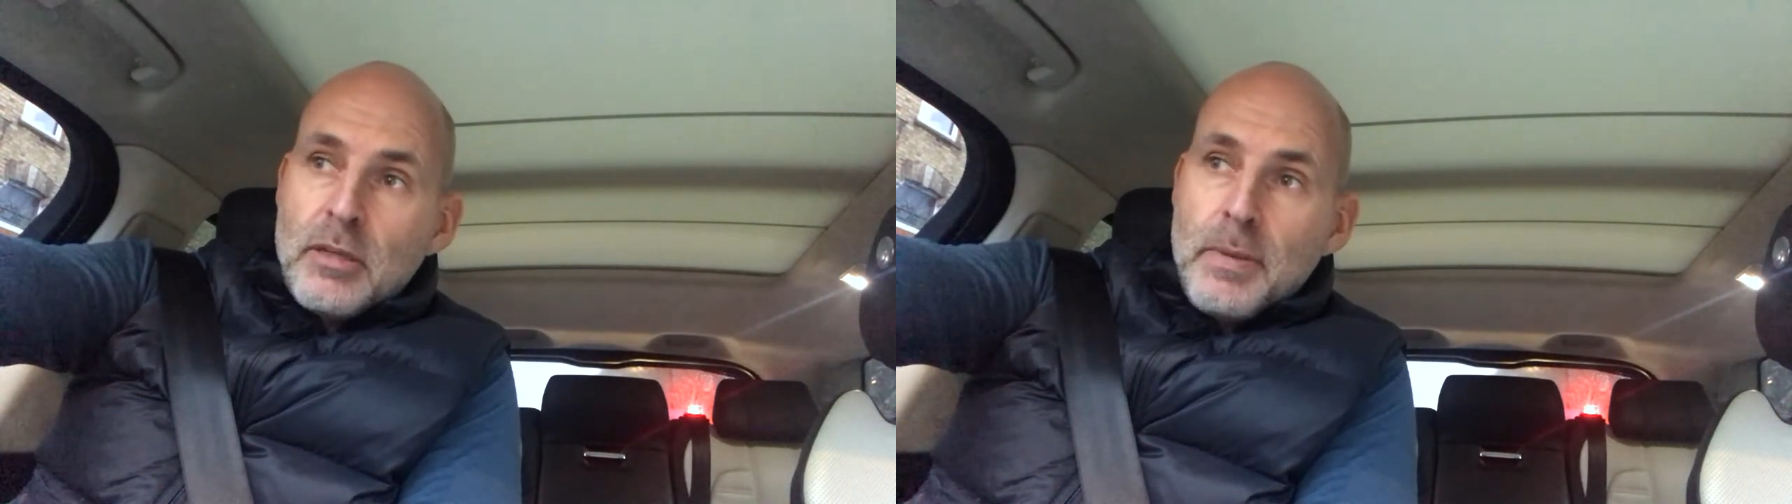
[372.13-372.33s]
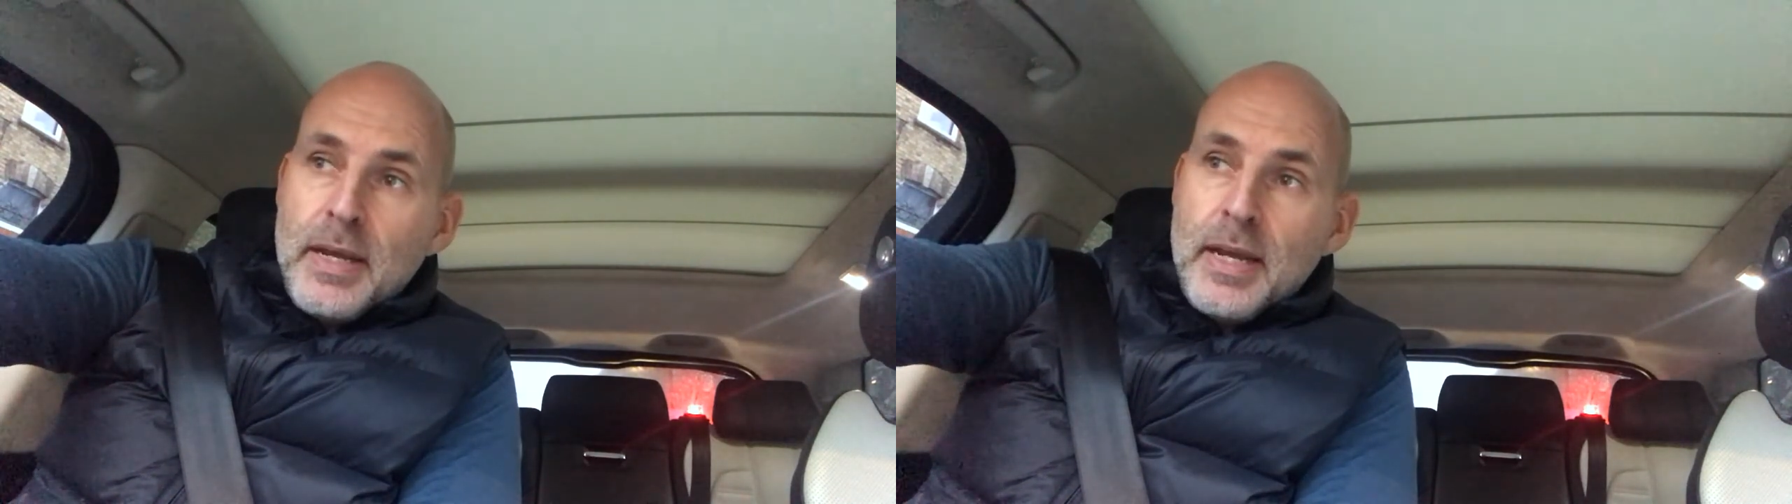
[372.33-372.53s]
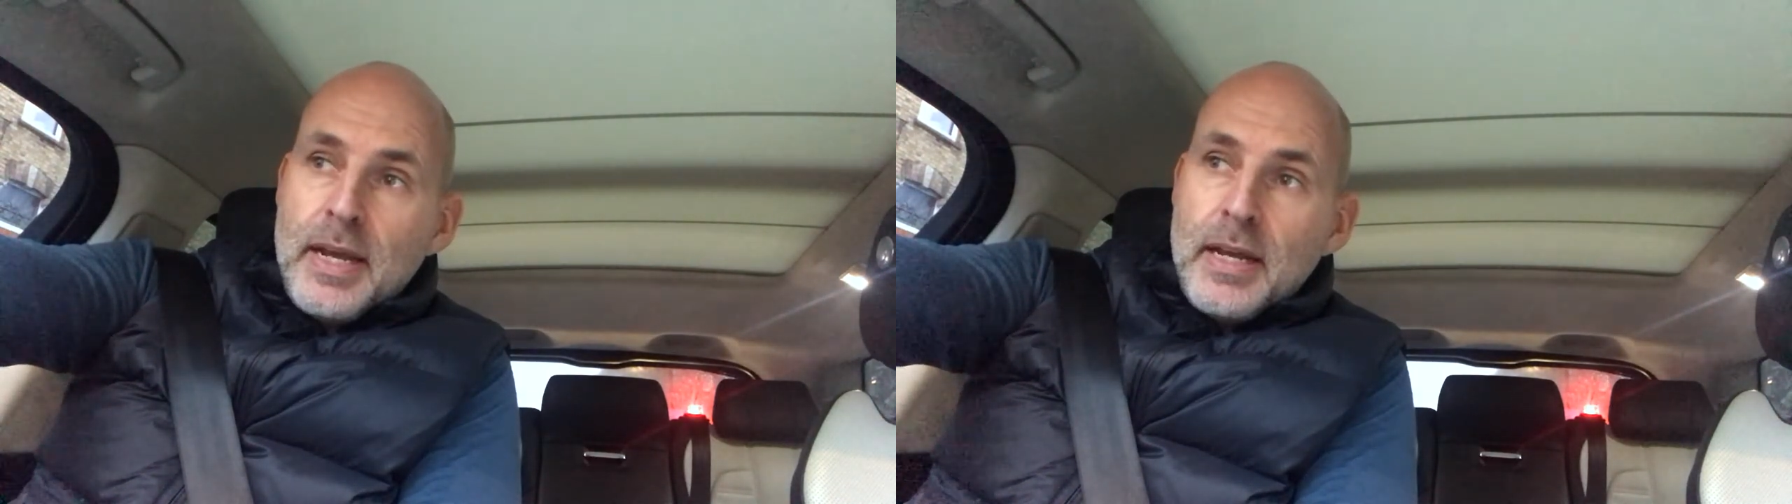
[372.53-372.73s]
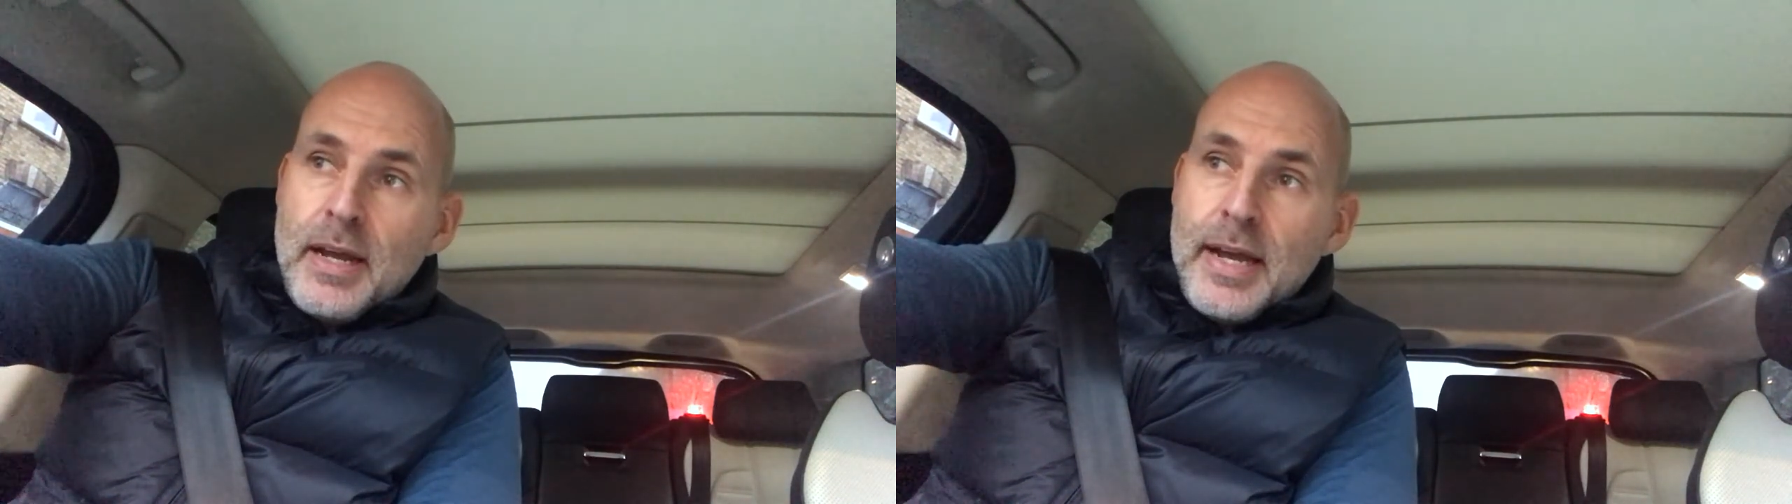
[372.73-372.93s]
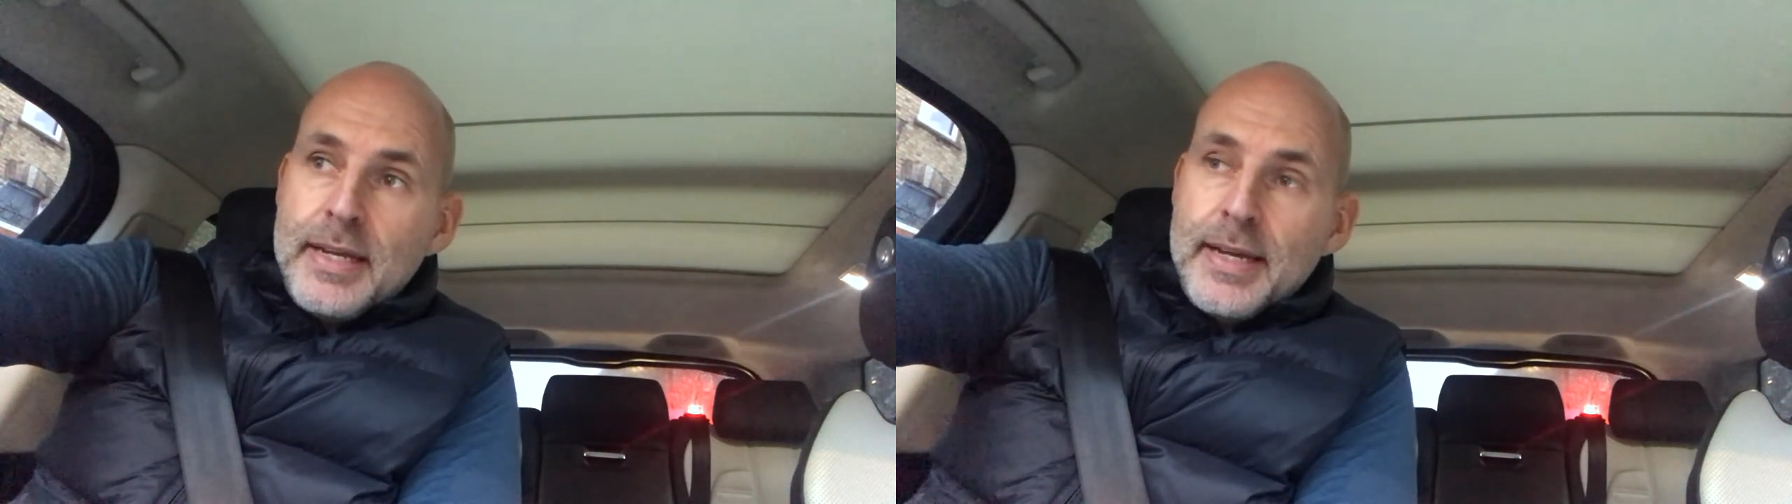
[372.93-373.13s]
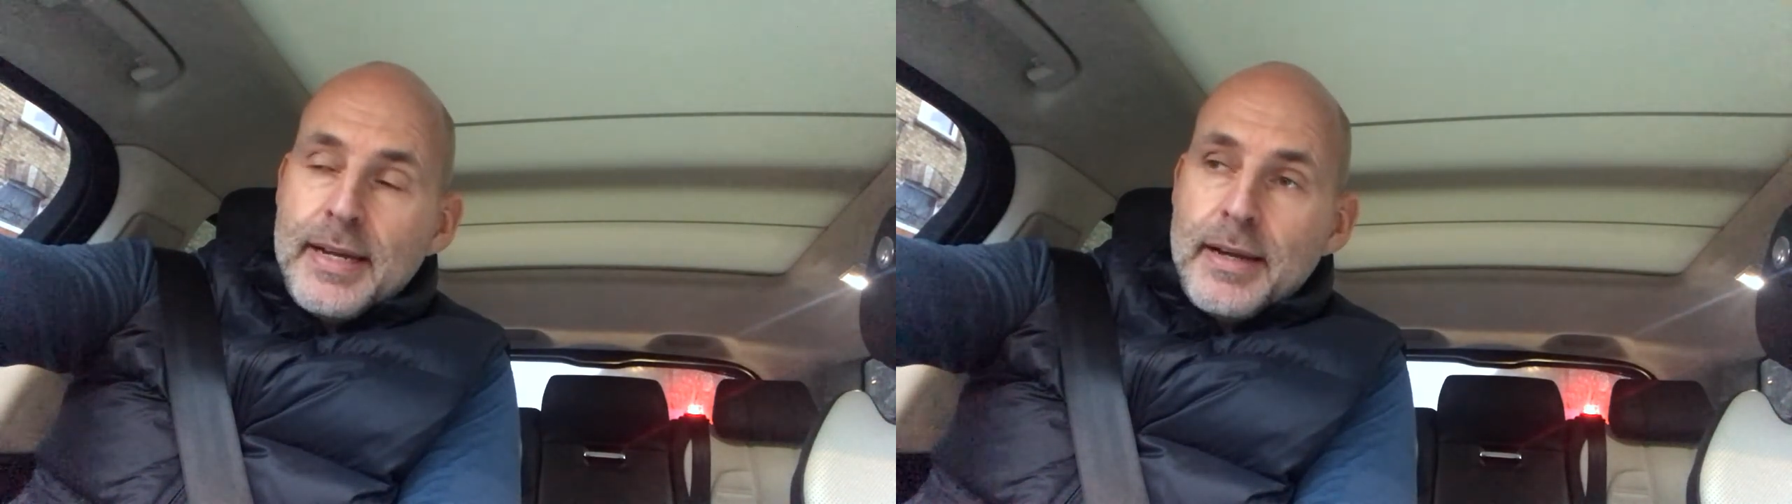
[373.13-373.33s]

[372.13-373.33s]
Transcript: to be in a